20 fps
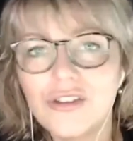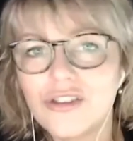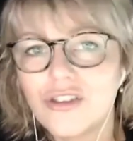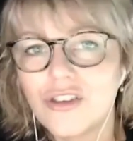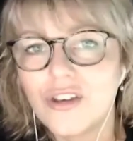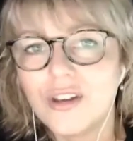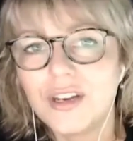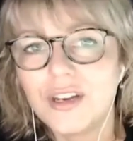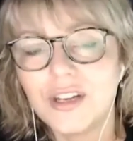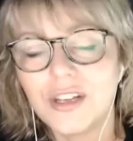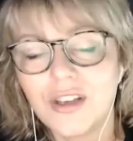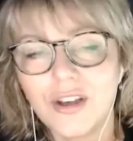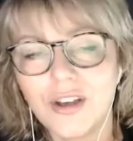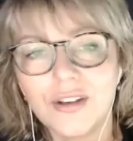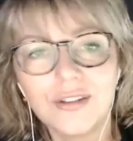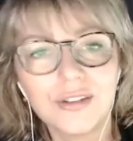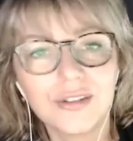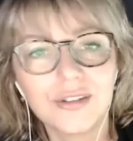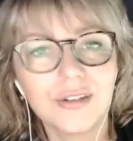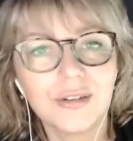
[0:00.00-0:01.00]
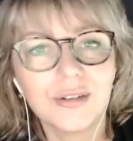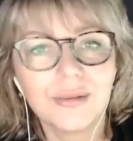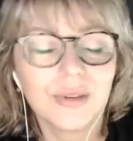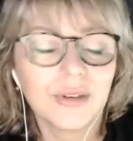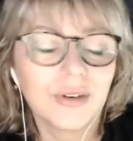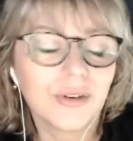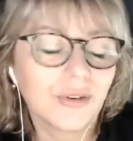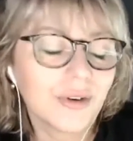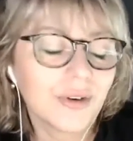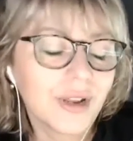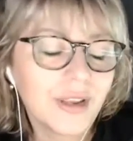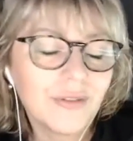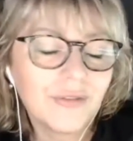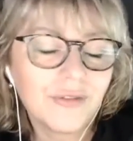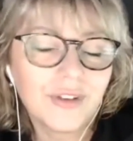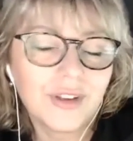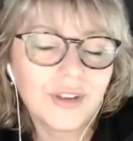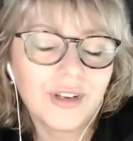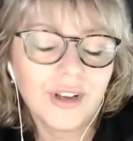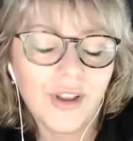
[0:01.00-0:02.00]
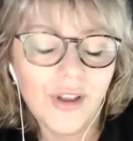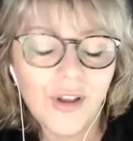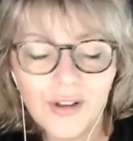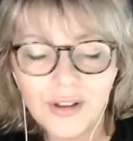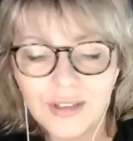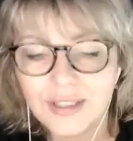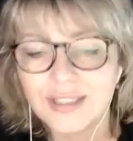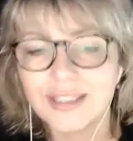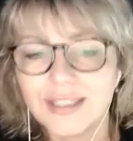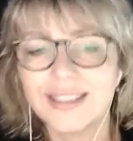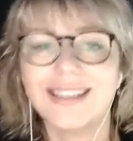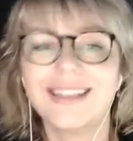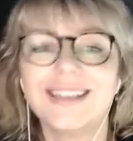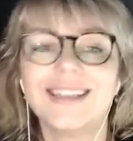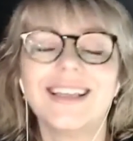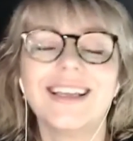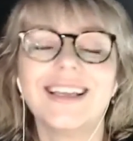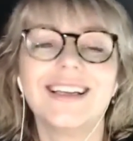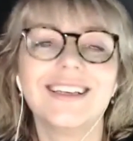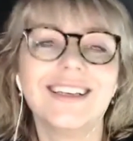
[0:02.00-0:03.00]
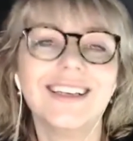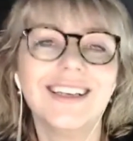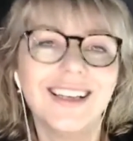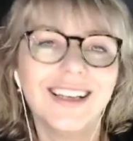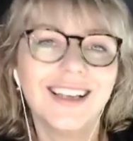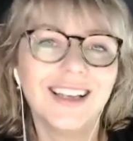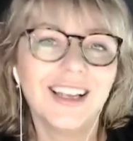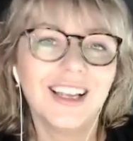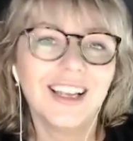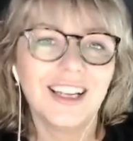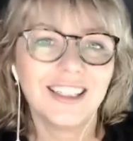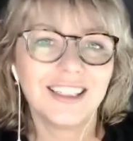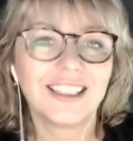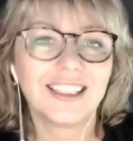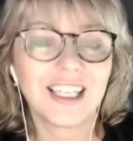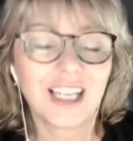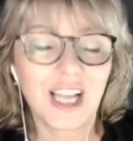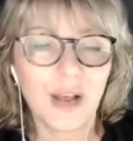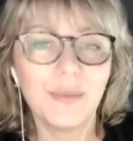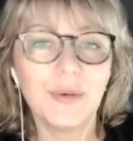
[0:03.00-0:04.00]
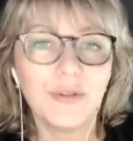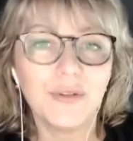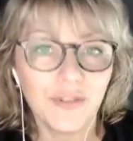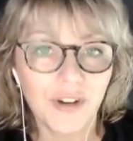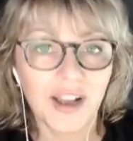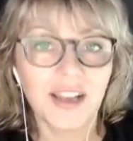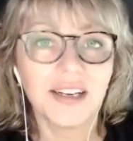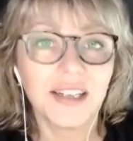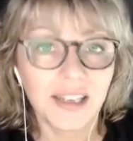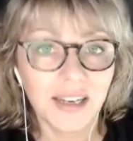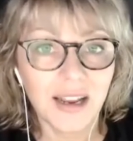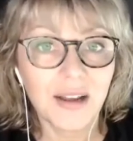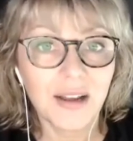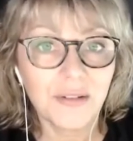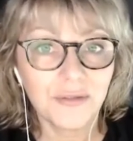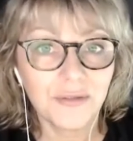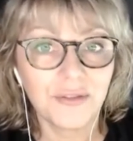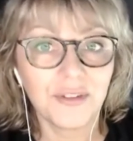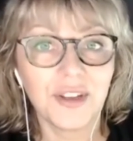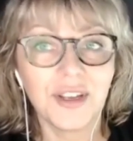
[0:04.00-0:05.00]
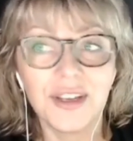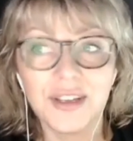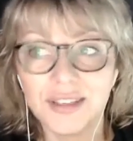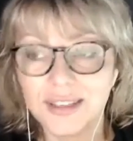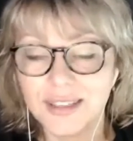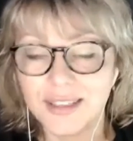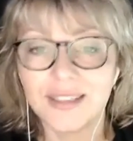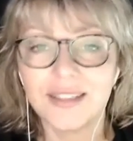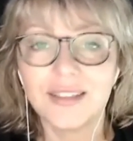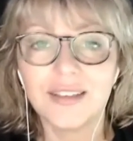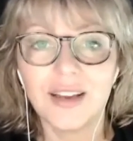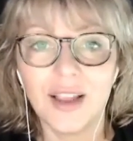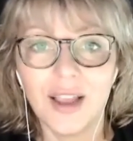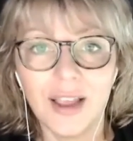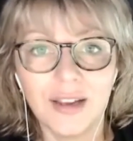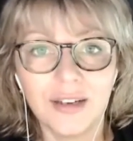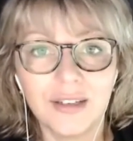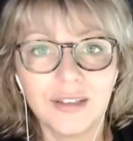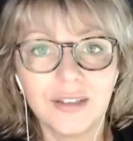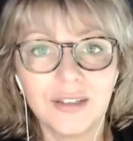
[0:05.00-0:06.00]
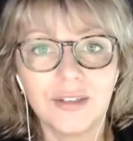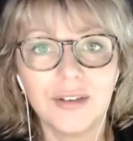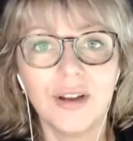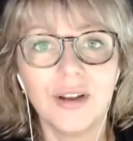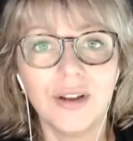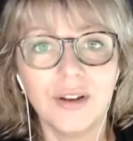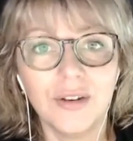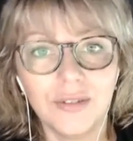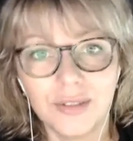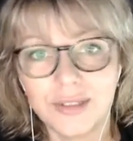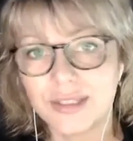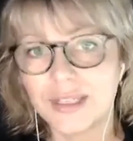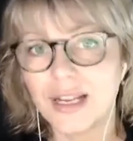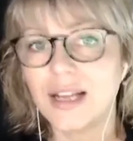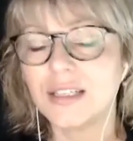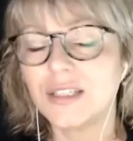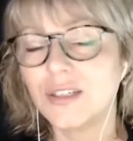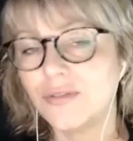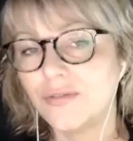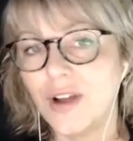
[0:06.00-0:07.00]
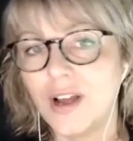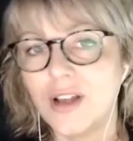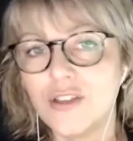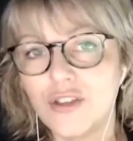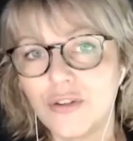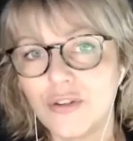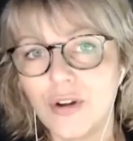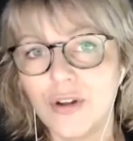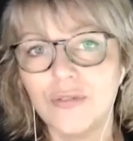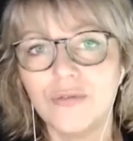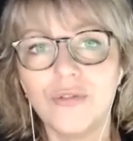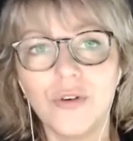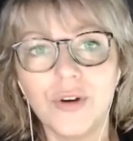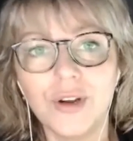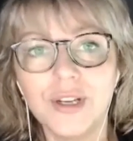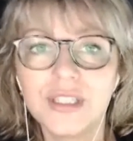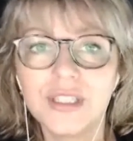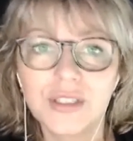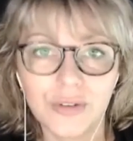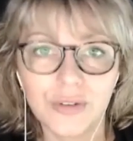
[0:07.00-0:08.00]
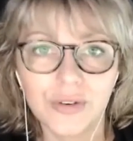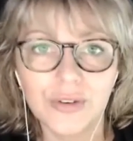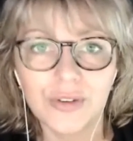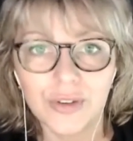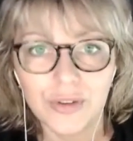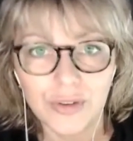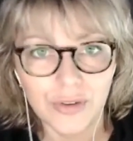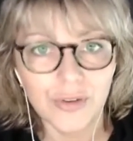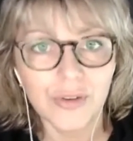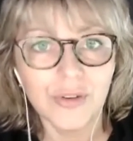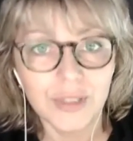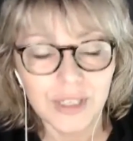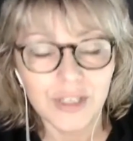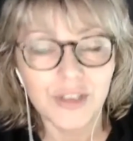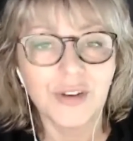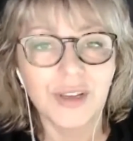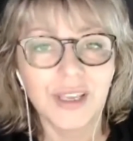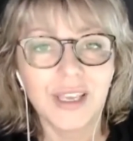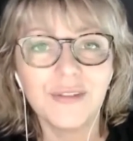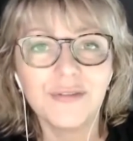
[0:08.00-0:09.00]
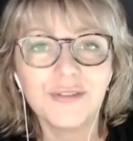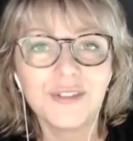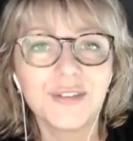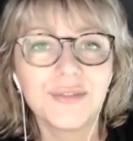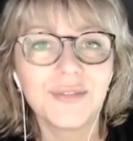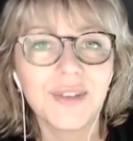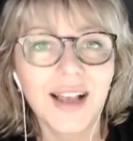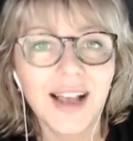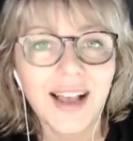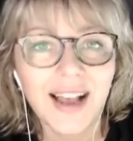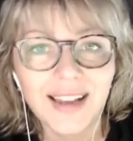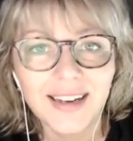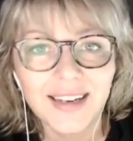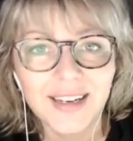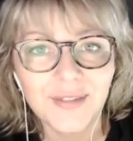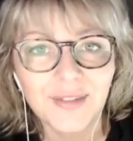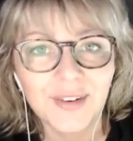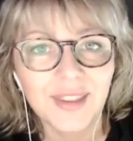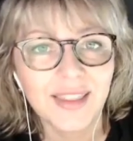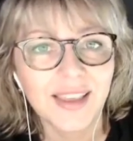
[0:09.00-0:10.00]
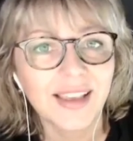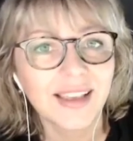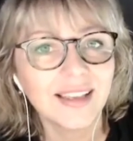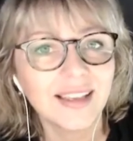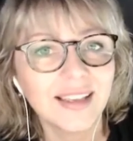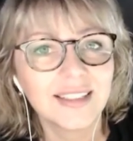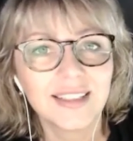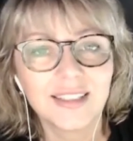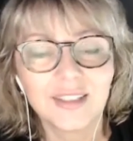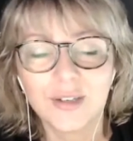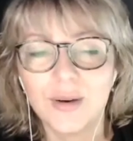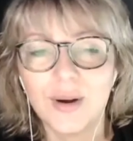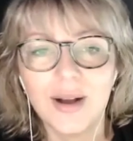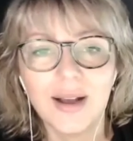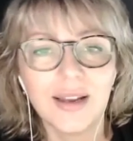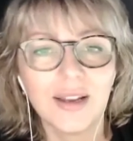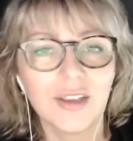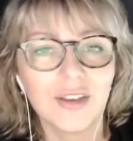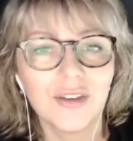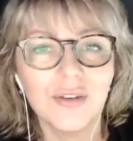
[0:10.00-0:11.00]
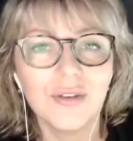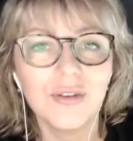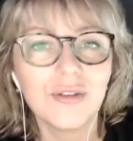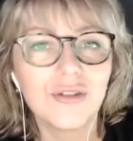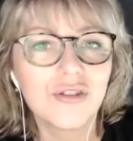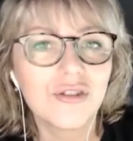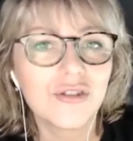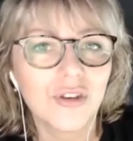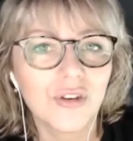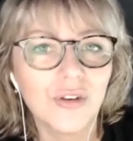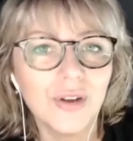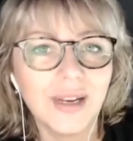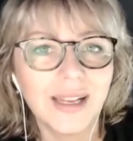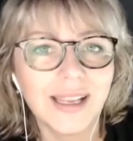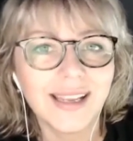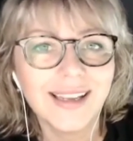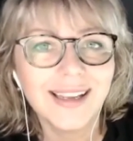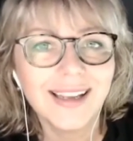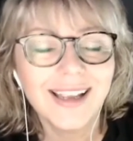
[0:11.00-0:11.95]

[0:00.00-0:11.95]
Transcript: journey to go through with grief and loss, and then to come and find love and start to find your own voice through you using your gift of art and everything. It's quite a huge journey,